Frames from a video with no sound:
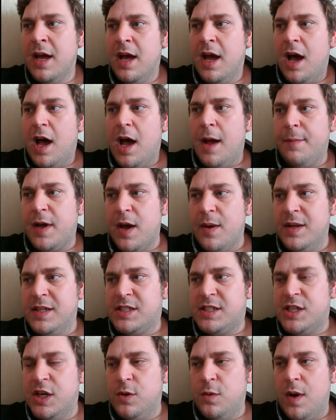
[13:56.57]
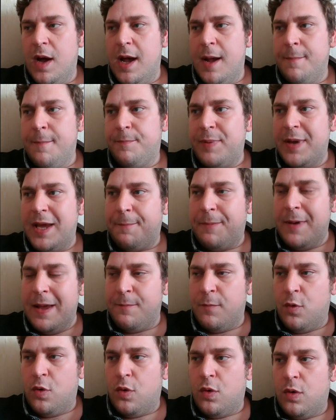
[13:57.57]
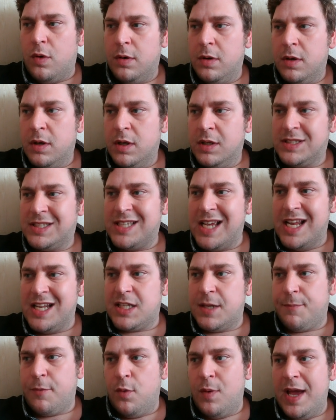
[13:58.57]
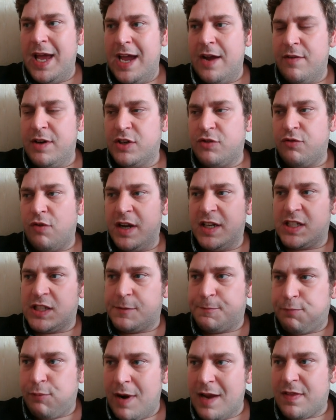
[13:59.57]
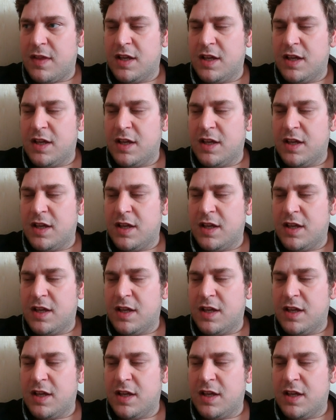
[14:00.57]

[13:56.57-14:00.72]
I'm going to be a bit more sensible here and try and spread the